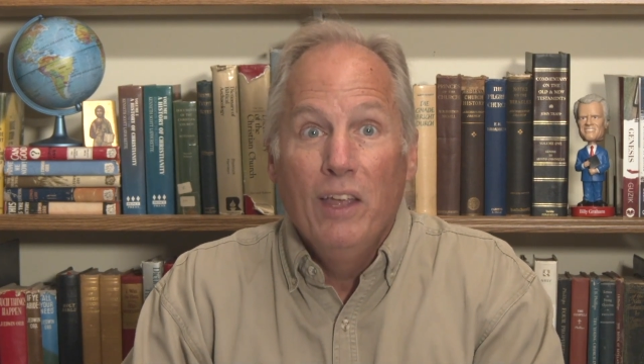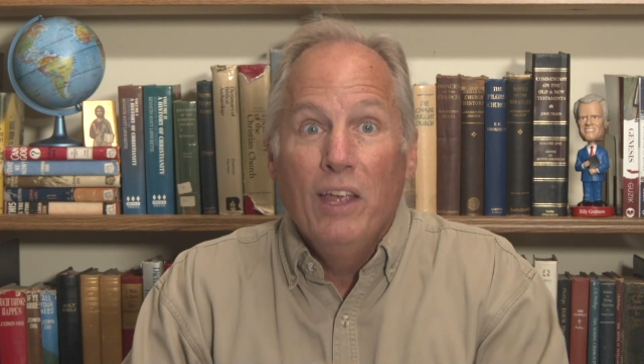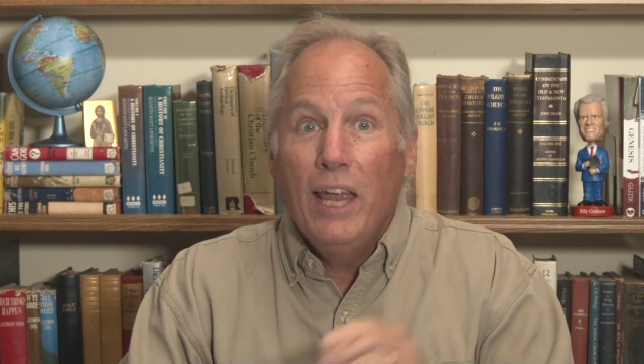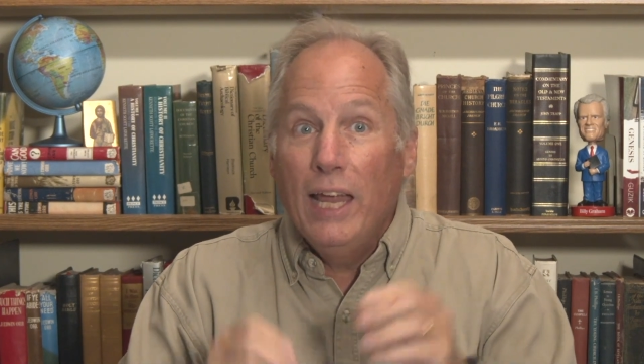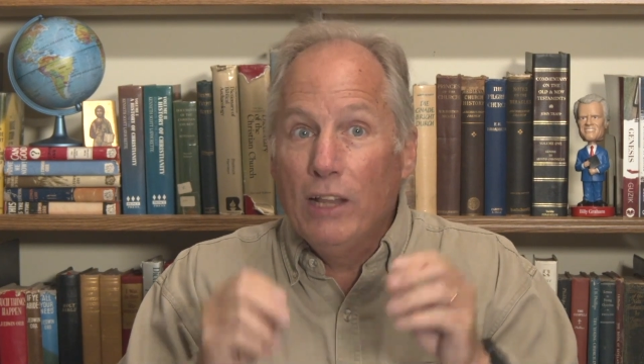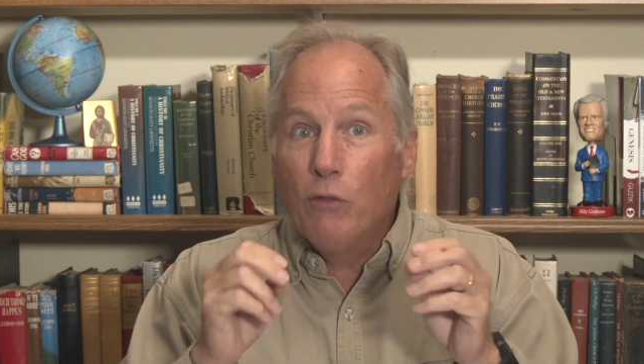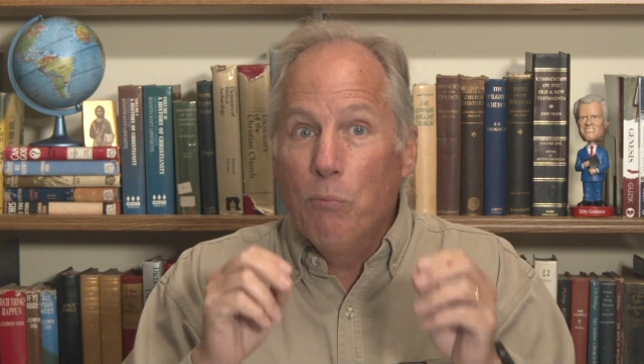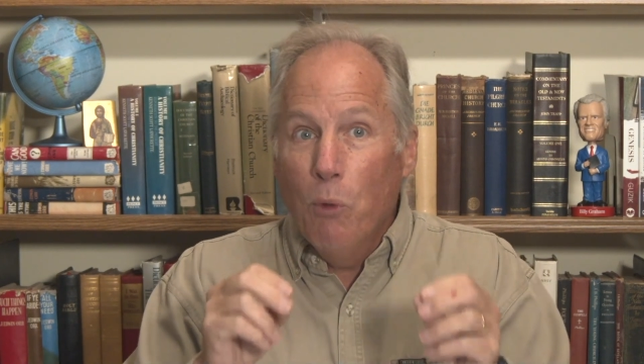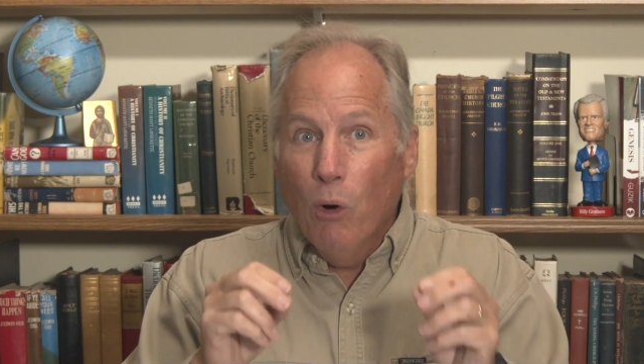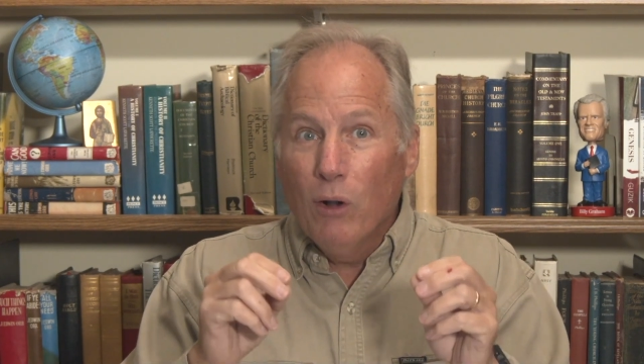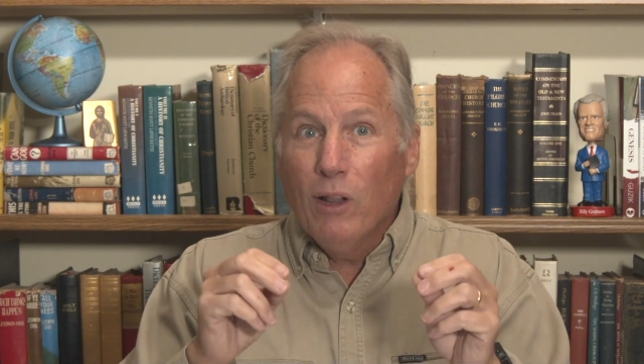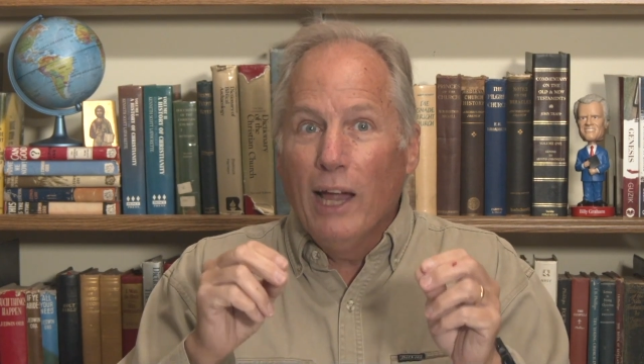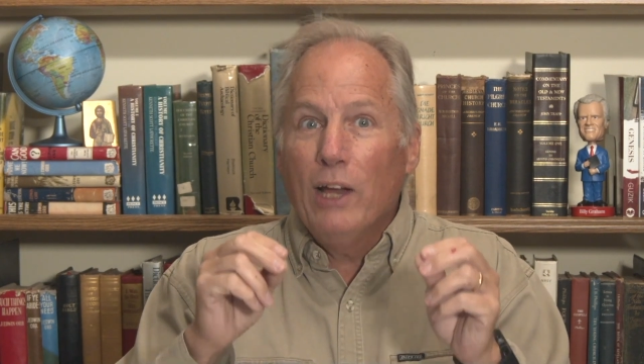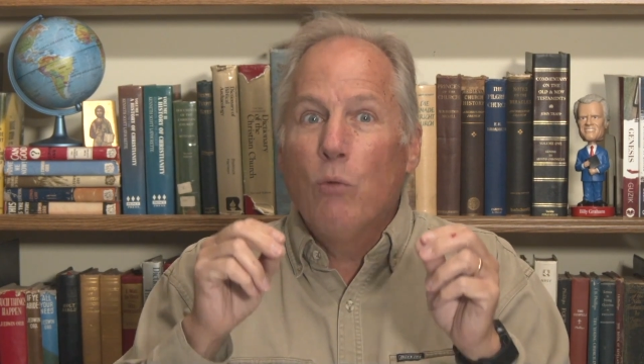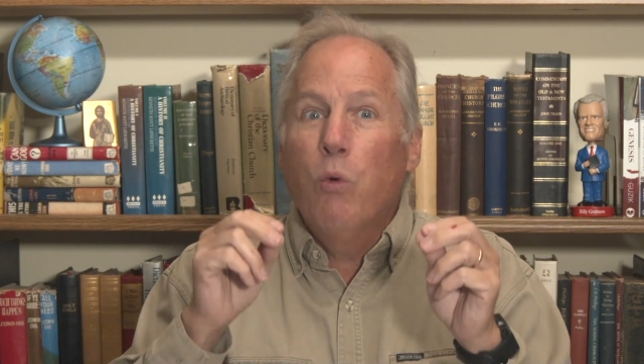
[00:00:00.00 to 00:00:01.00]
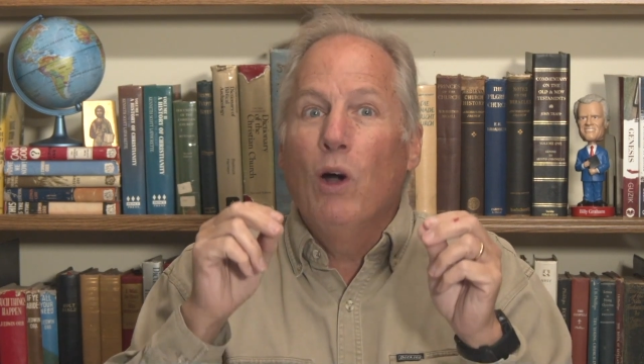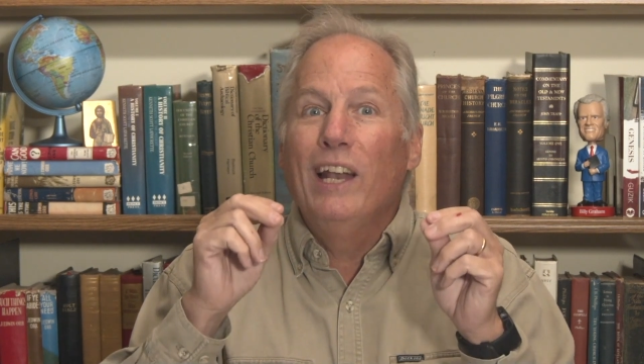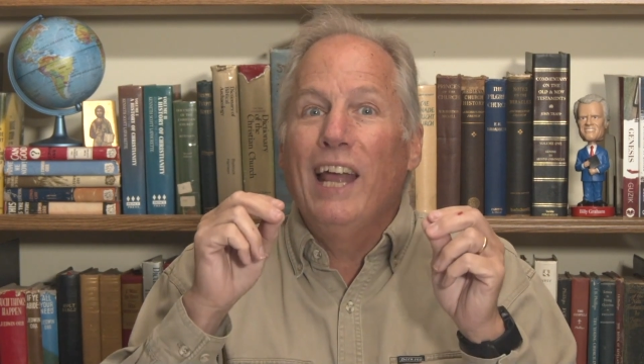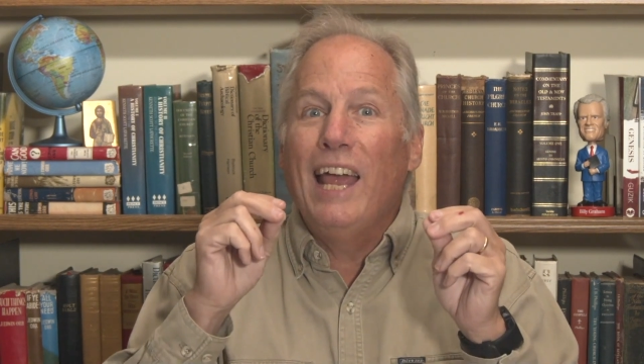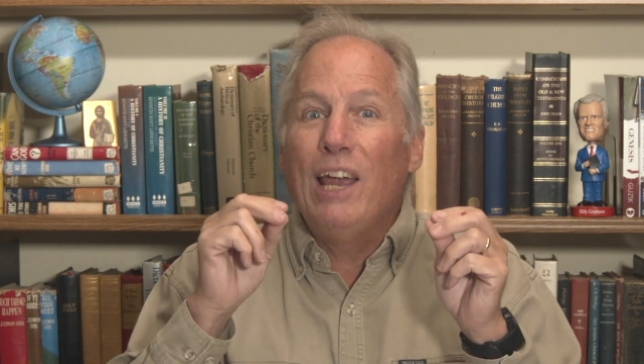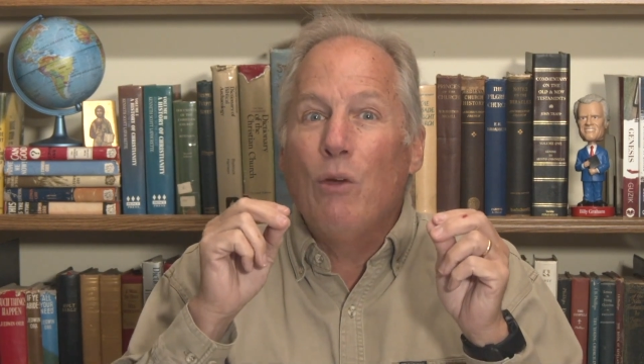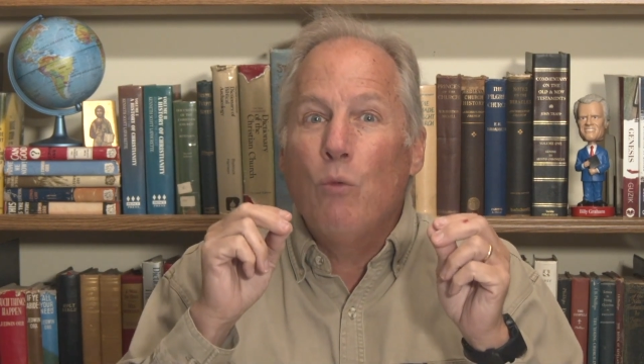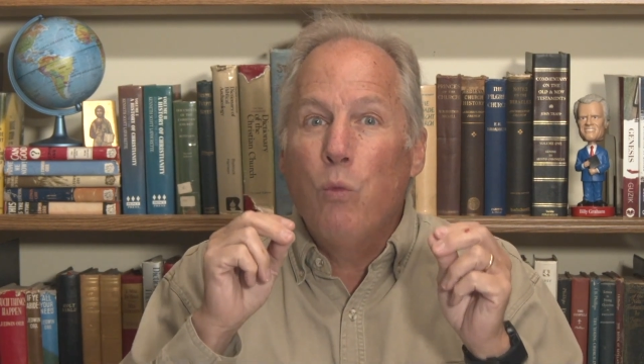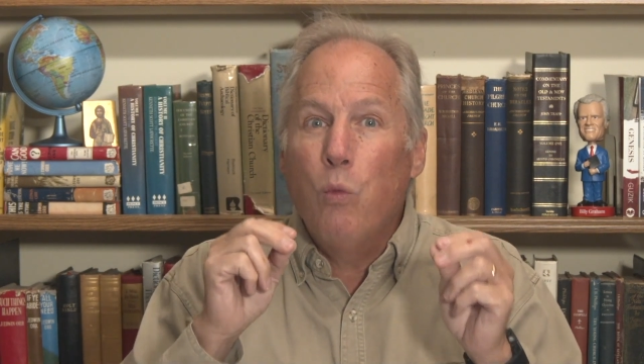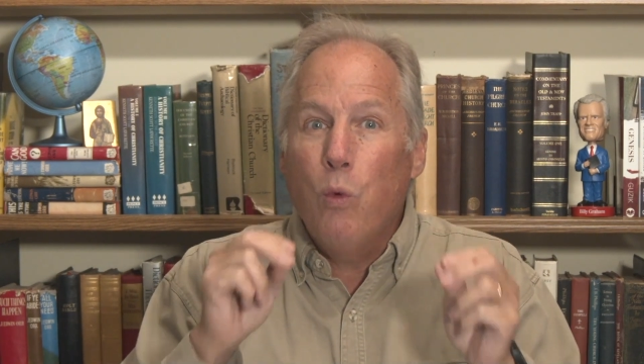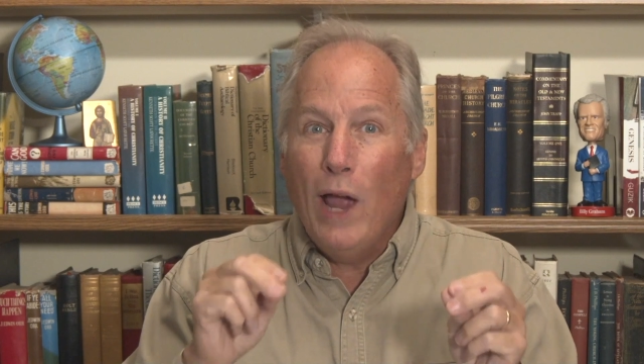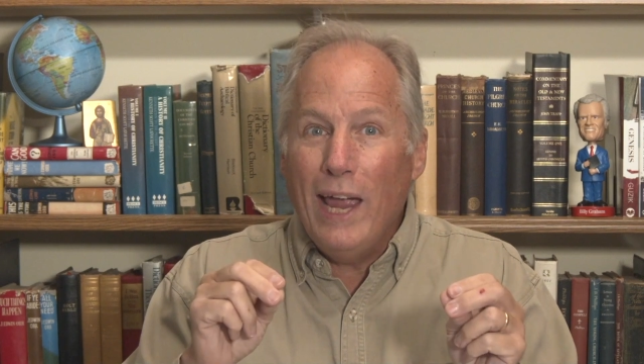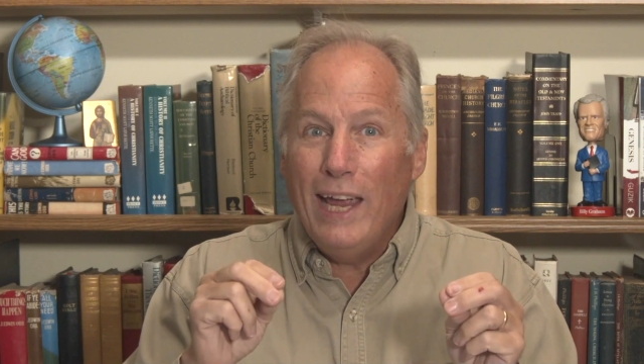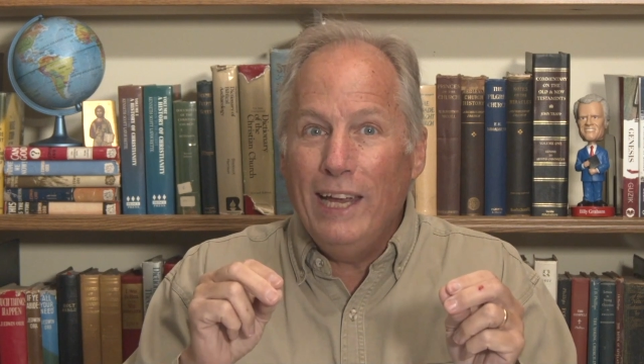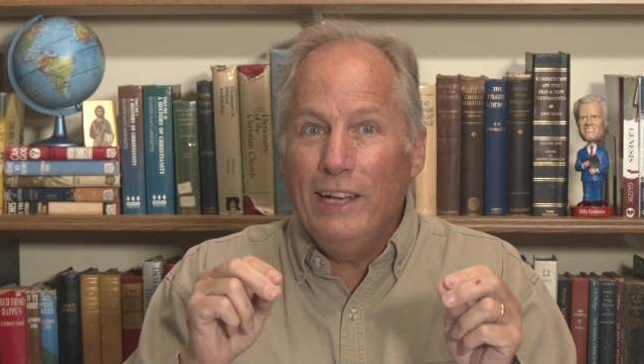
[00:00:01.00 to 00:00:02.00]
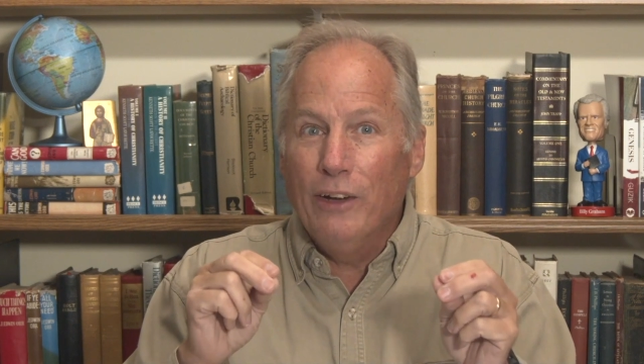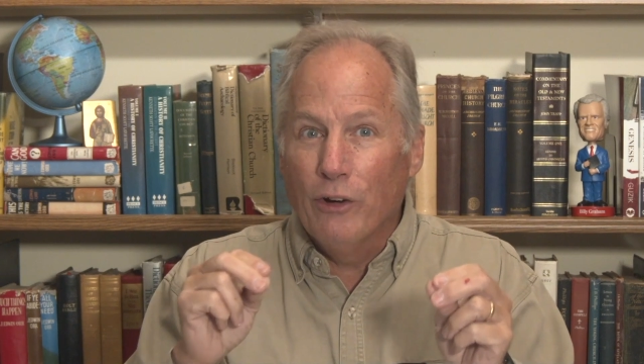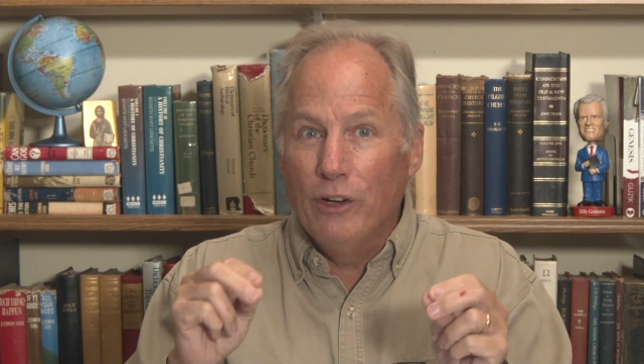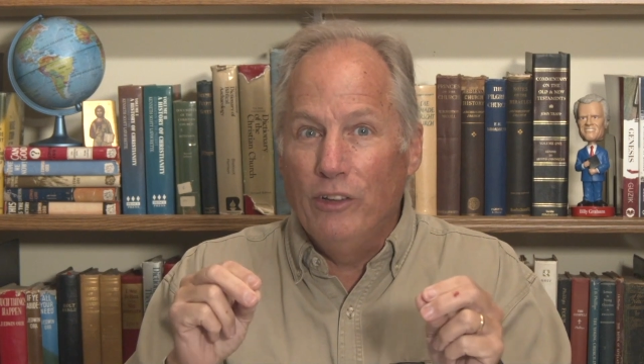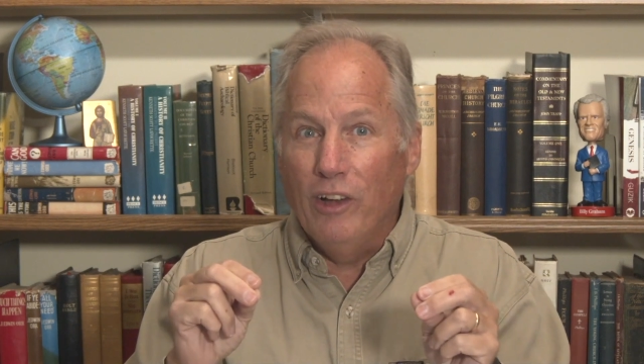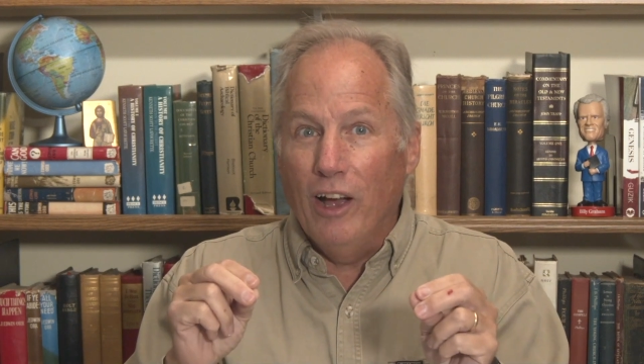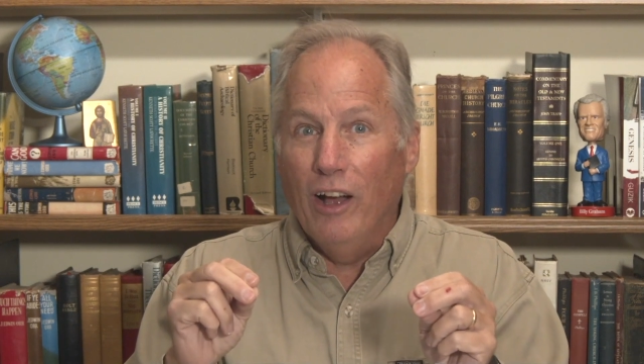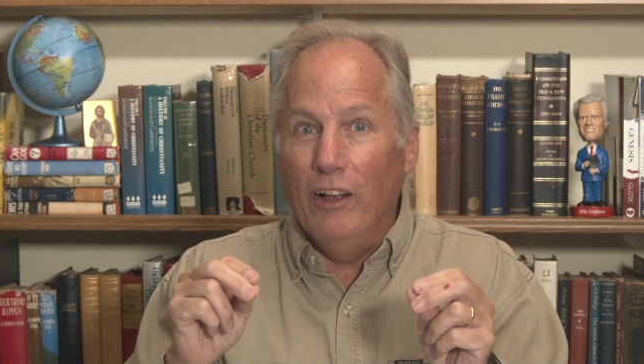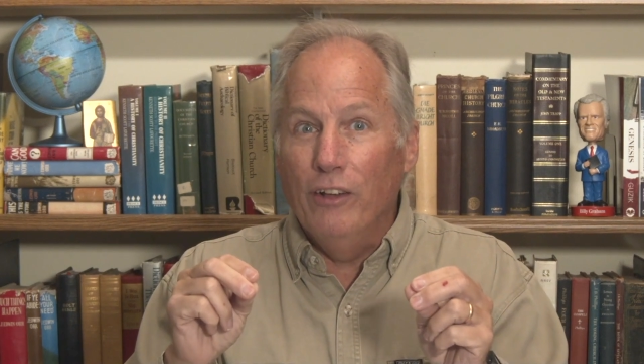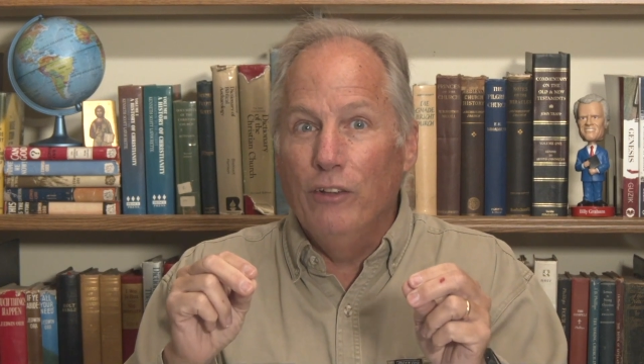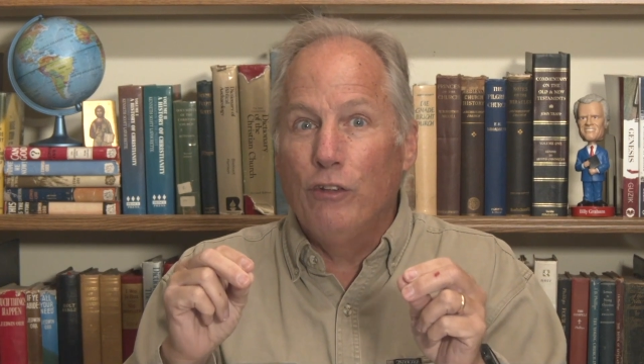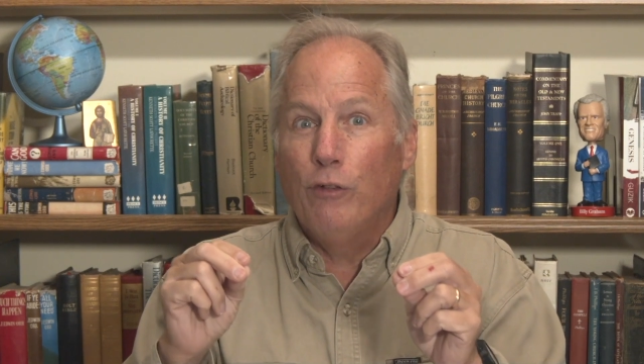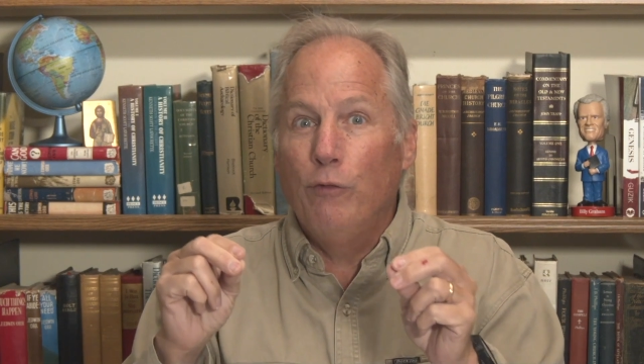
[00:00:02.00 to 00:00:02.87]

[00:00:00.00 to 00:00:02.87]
It's more like what a waiter does